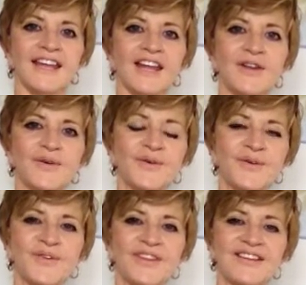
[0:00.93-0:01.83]

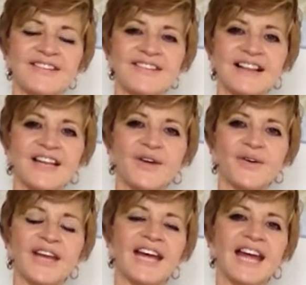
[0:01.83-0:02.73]
Hello, this is
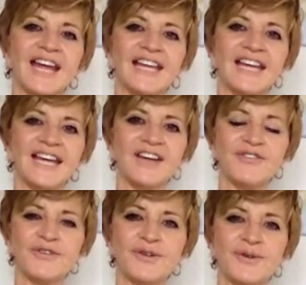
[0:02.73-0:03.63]
Kiana at
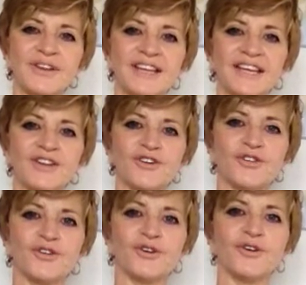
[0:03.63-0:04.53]

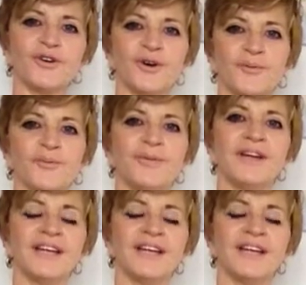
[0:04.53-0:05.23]
efluentenglish.com.